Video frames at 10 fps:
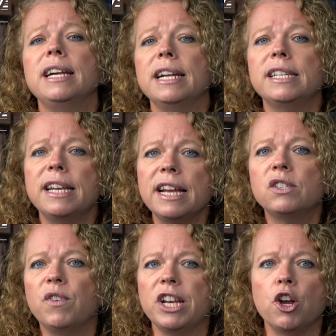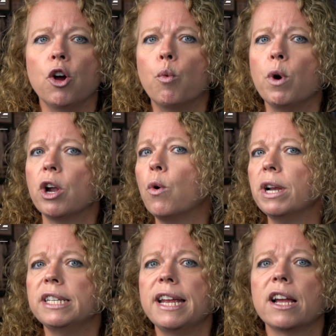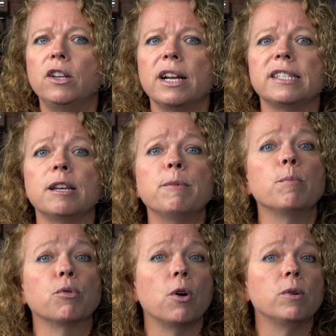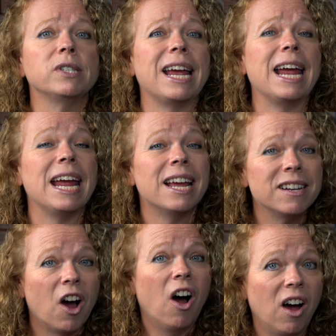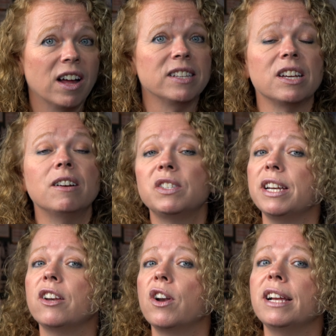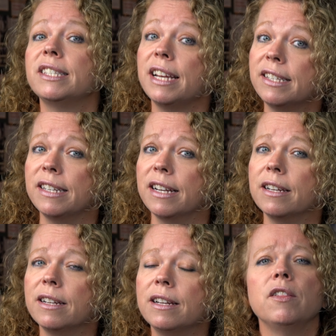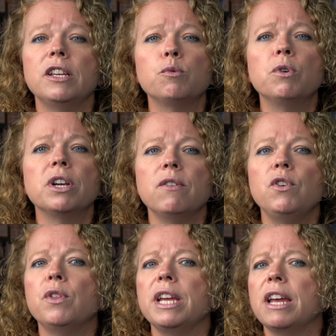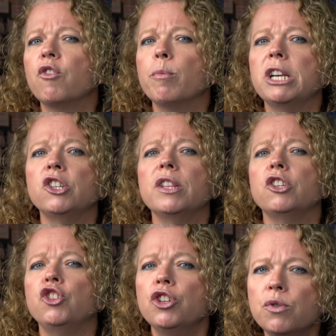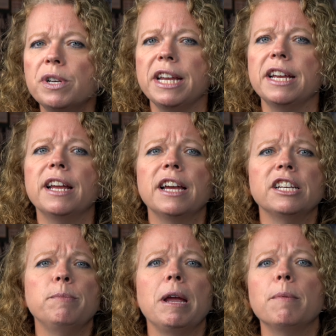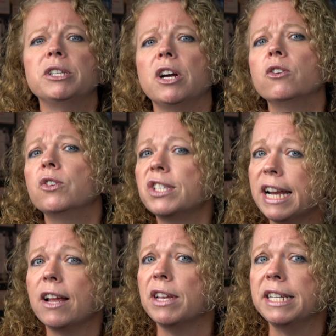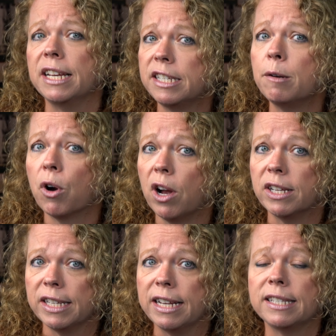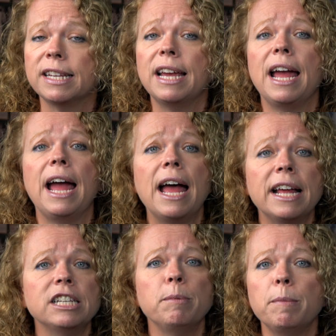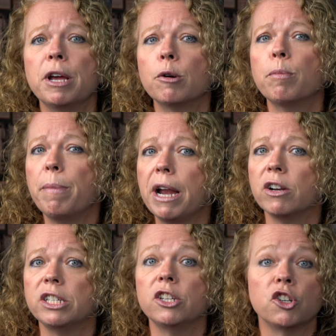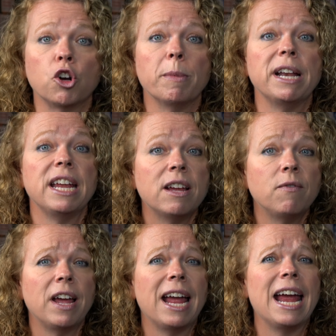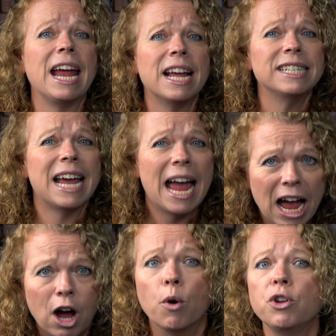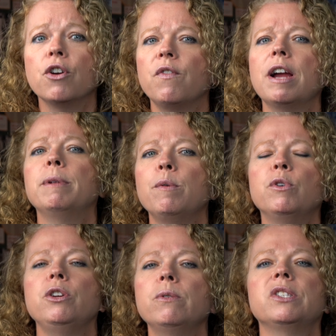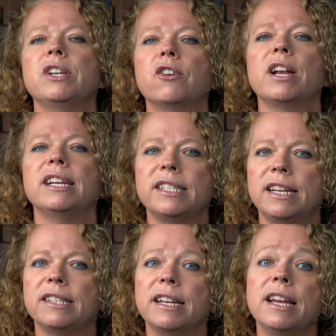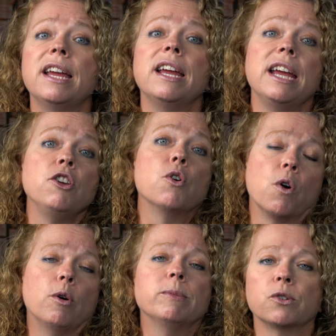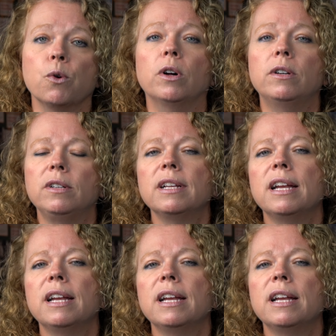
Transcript: In today's video, we are going to take a look at some of the pros and cons of standardized testing. This will give you the information that you need to be able to understand the testing process and to be better prepared to determine if and how your family will use standardized testing in your home school.